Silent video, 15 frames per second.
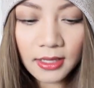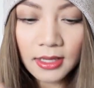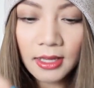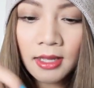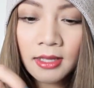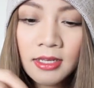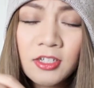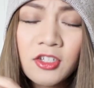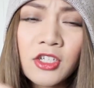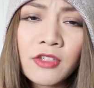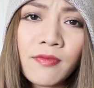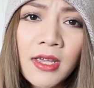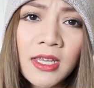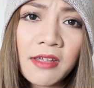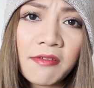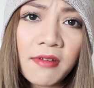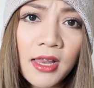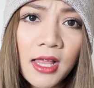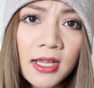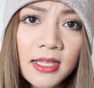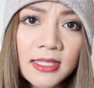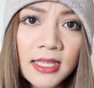and it's just really
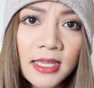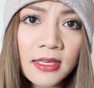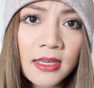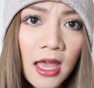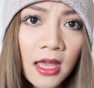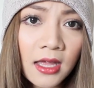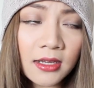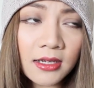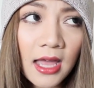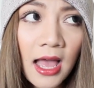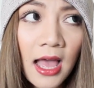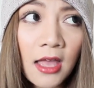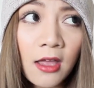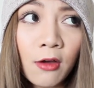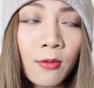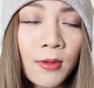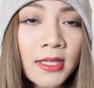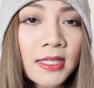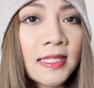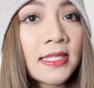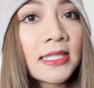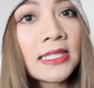relaxing, and I always
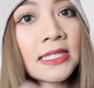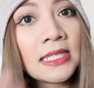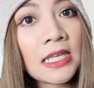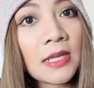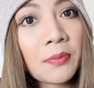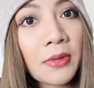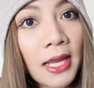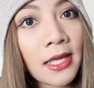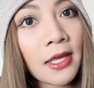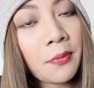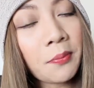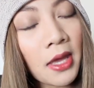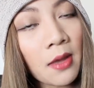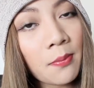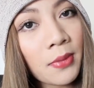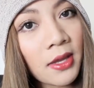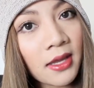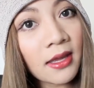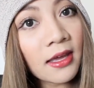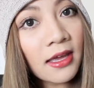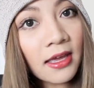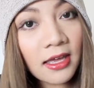sleep like a
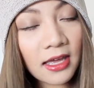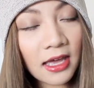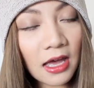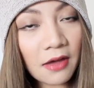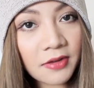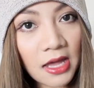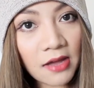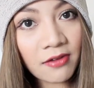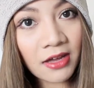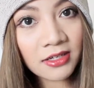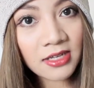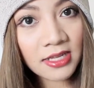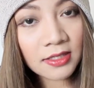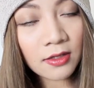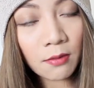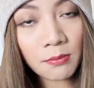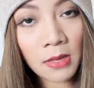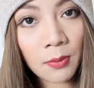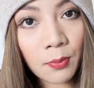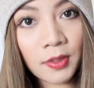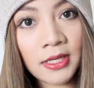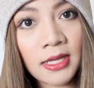baby after I've had this on
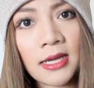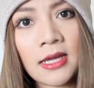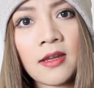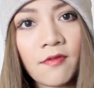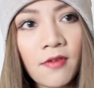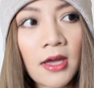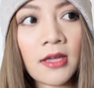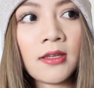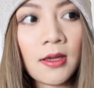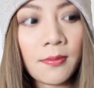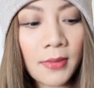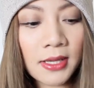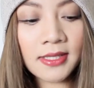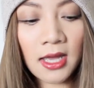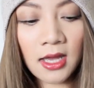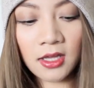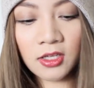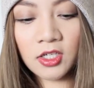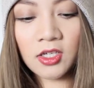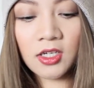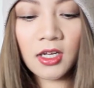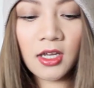my body and I've had a
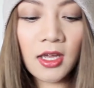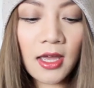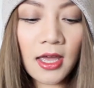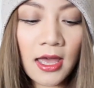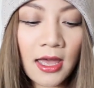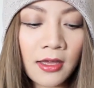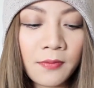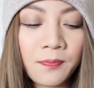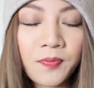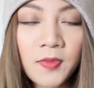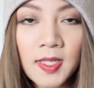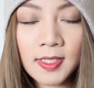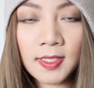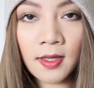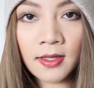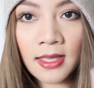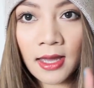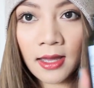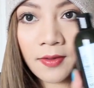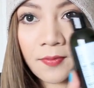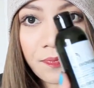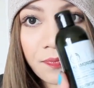massage. So yeah,